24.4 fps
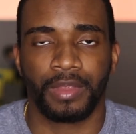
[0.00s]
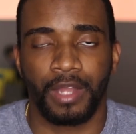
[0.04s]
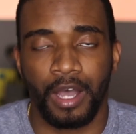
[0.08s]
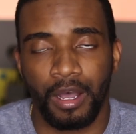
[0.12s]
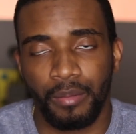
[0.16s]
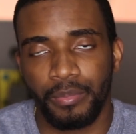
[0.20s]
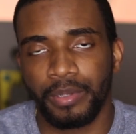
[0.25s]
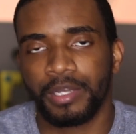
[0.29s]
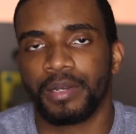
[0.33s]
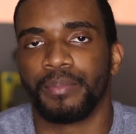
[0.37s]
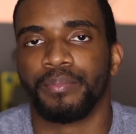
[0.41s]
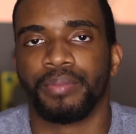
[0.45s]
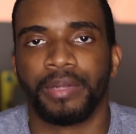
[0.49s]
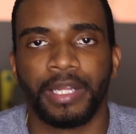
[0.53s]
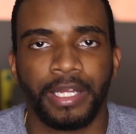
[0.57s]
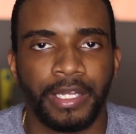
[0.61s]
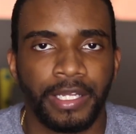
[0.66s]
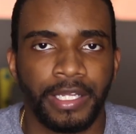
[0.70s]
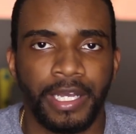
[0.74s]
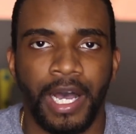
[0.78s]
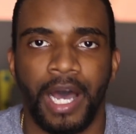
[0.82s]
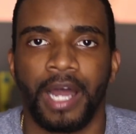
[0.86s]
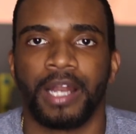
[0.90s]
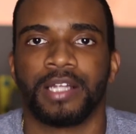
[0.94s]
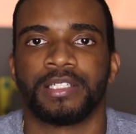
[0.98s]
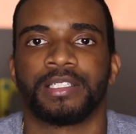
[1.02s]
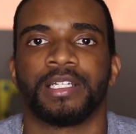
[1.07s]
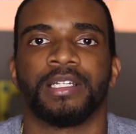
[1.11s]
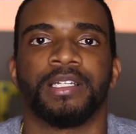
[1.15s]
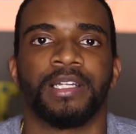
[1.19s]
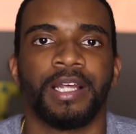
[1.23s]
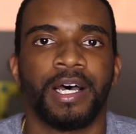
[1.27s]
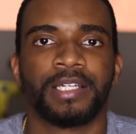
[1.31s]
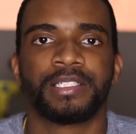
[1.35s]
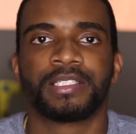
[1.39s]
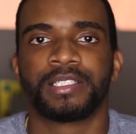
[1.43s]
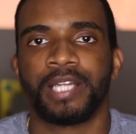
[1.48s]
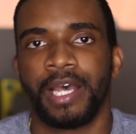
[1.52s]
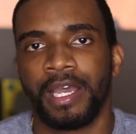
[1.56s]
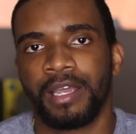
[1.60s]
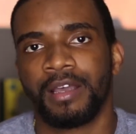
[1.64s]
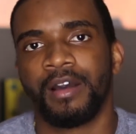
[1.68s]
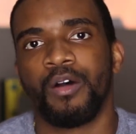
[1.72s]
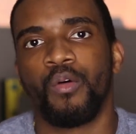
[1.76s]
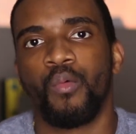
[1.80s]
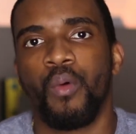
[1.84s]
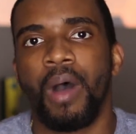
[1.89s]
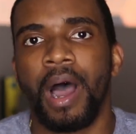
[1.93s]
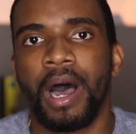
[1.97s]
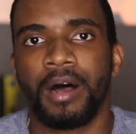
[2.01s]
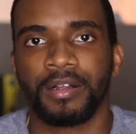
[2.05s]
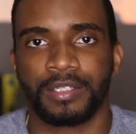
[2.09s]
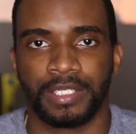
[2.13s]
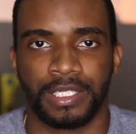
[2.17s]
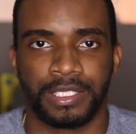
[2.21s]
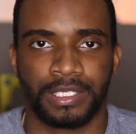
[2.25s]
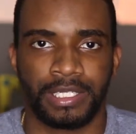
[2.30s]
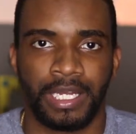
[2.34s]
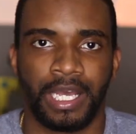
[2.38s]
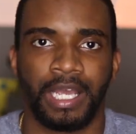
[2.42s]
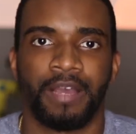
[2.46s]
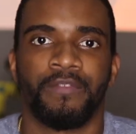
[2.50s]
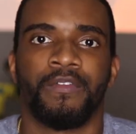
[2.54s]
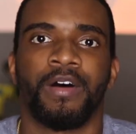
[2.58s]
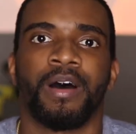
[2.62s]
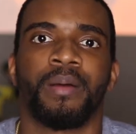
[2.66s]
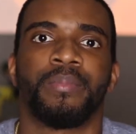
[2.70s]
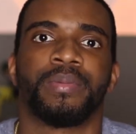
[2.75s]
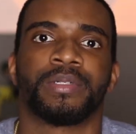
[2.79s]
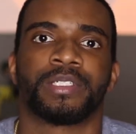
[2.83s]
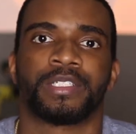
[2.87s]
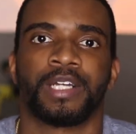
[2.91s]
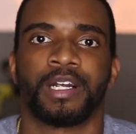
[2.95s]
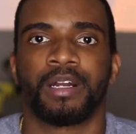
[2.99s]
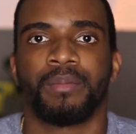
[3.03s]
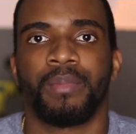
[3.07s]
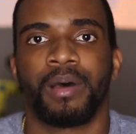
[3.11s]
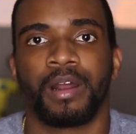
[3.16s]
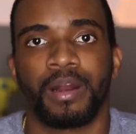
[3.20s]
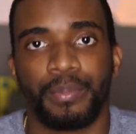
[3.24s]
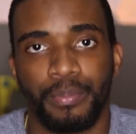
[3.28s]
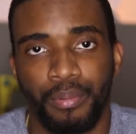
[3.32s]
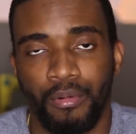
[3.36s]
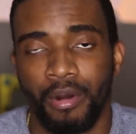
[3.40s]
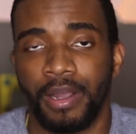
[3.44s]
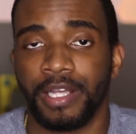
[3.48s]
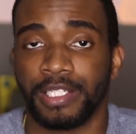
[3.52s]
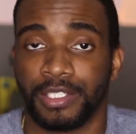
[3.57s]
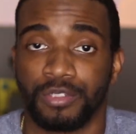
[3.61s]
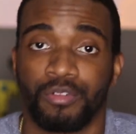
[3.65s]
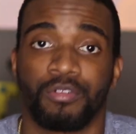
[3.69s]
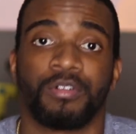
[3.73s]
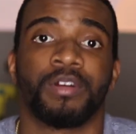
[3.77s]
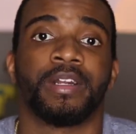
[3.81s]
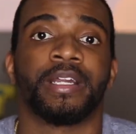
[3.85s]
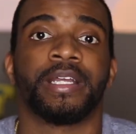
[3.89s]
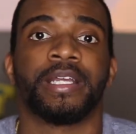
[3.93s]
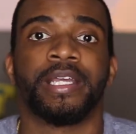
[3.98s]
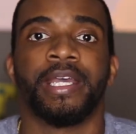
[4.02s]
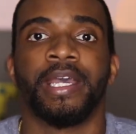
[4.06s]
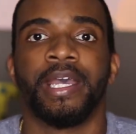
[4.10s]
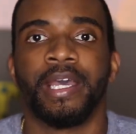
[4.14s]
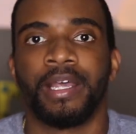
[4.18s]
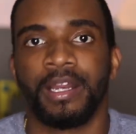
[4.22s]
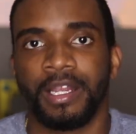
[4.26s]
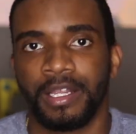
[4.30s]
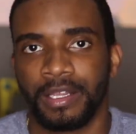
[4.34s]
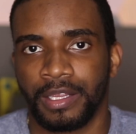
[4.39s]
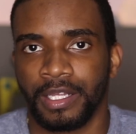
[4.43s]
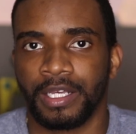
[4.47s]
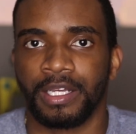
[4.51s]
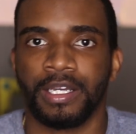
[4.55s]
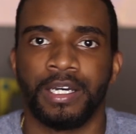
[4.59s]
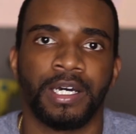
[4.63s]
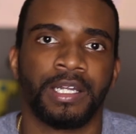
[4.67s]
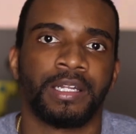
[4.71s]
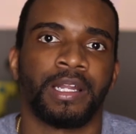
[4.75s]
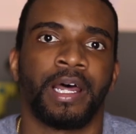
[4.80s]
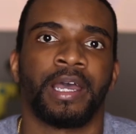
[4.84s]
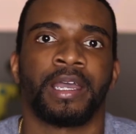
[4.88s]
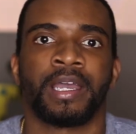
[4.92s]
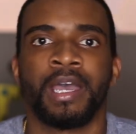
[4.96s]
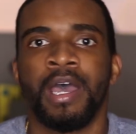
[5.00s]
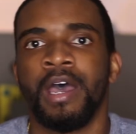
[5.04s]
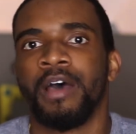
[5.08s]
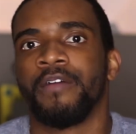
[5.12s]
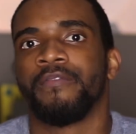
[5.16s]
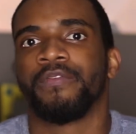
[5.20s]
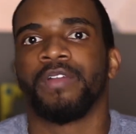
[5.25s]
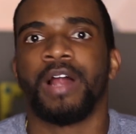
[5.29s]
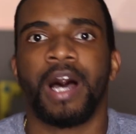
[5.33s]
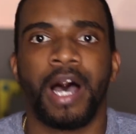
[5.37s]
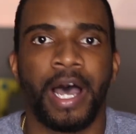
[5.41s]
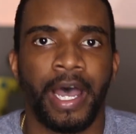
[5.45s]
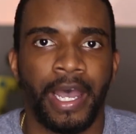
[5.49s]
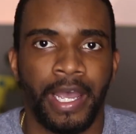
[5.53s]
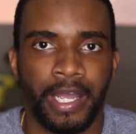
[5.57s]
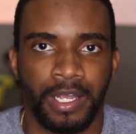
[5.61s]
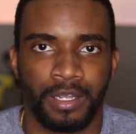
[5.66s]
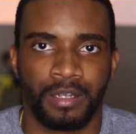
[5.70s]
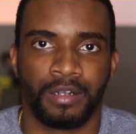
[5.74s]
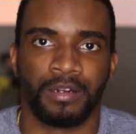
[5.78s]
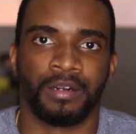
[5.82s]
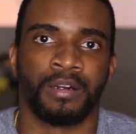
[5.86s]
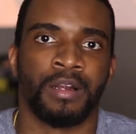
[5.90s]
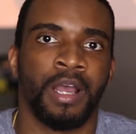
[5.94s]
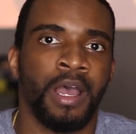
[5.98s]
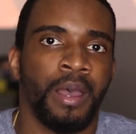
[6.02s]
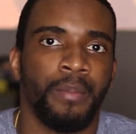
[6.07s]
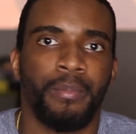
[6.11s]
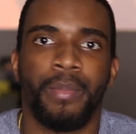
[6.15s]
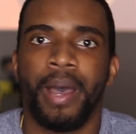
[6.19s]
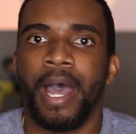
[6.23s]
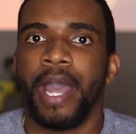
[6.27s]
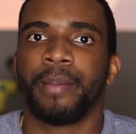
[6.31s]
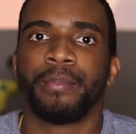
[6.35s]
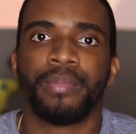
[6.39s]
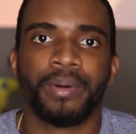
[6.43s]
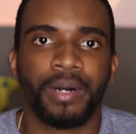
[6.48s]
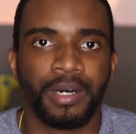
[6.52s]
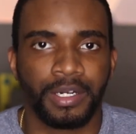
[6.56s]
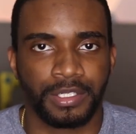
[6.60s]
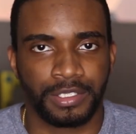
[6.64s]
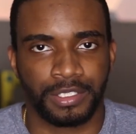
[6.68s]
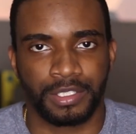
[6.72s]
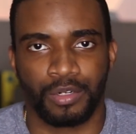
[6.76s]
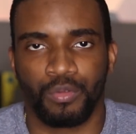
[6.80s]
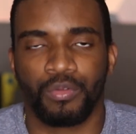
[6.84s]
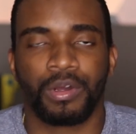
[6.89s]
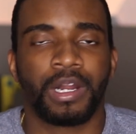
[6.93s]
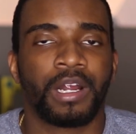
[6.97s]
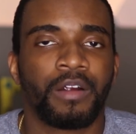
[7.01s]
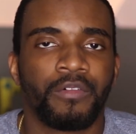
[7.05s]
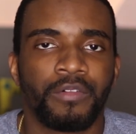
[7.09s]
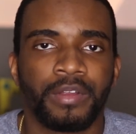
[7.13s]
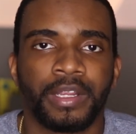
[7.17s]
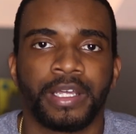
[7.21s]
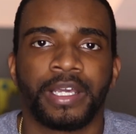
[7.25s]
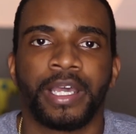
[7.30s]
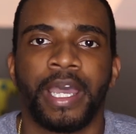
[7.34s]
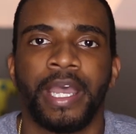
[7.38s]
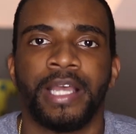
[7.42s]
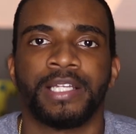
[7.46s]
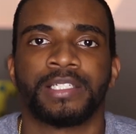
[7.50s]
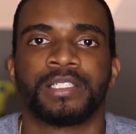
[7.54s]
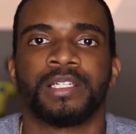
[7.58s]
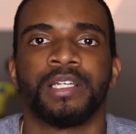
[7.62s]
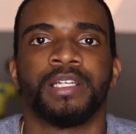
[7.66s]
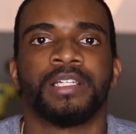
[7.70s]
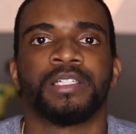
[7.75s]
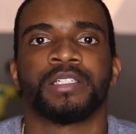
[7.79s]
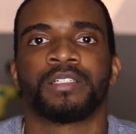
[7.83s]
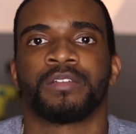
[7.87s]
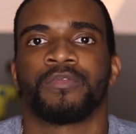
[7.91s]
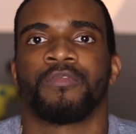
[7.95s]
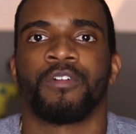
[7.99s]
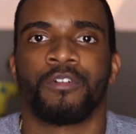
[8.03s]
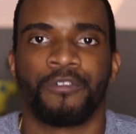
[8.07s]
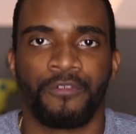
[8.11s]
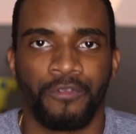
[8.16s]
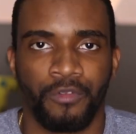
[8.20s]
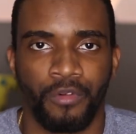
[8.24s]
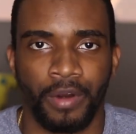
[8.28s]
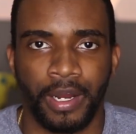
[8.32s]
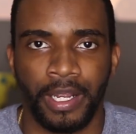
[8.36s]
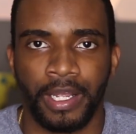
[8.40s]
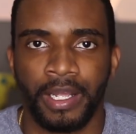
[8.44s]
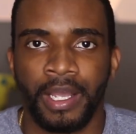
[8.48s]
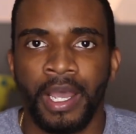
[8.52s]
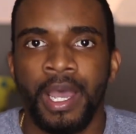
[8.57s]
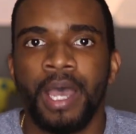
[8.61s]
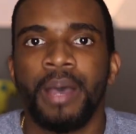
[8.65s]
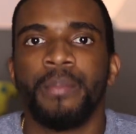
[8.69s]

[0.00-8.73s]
Now, I'll be completely honest, it does take a while to save up a certain amount of points in order to get anything good like flying or MacBooks or whatever the case is for free.